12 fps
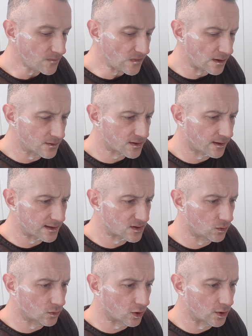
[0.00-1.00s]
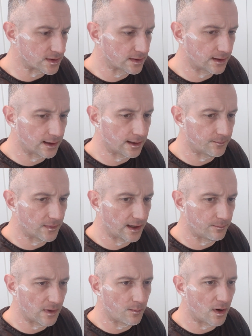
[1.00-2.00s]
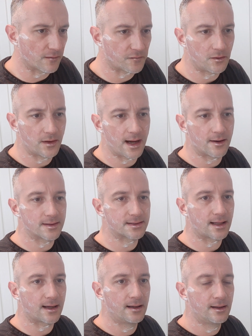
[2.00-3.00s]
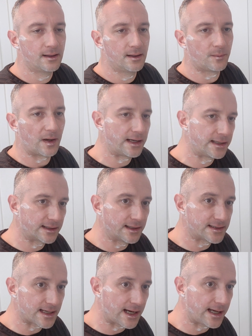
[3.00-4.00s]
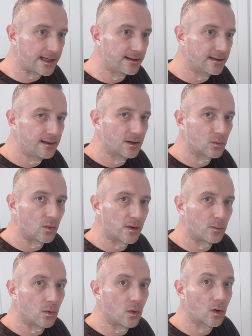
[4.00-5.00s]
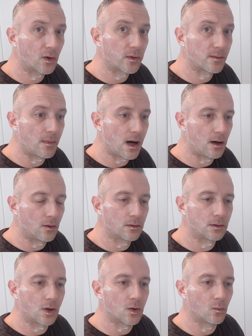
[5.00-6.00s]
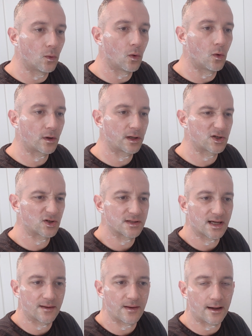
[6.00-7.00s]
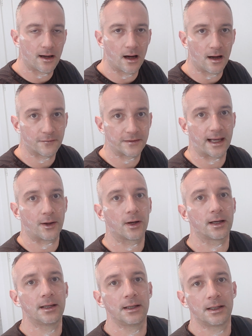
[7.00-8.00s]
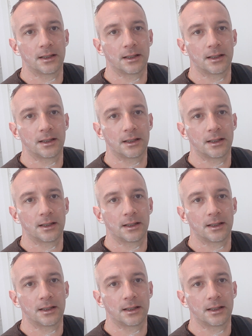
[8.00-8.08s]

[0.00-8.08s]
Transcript: So that's all good. And my view there is that by ending the day with a walk, with a mile-long walk, it should take about half an hour.